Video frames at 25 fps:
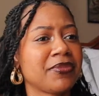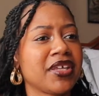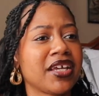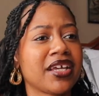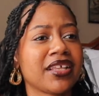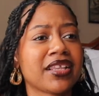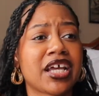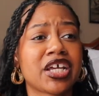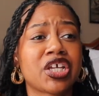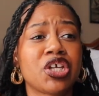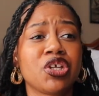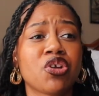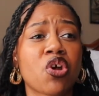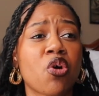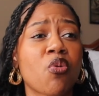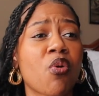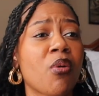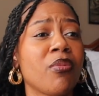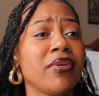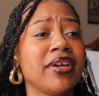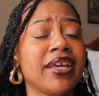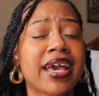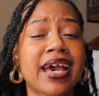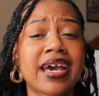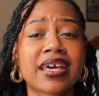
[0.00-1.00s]
thinking, like, you know
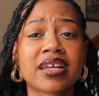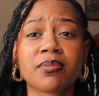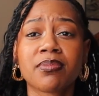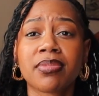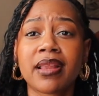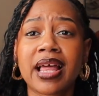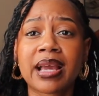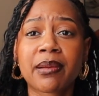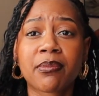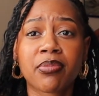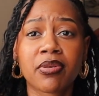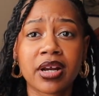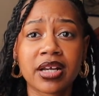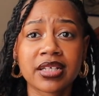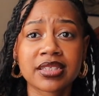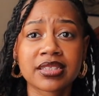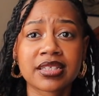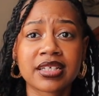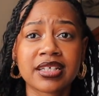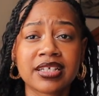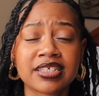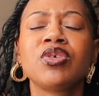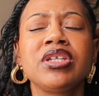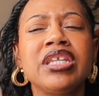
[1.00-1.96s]
what, we had a black president,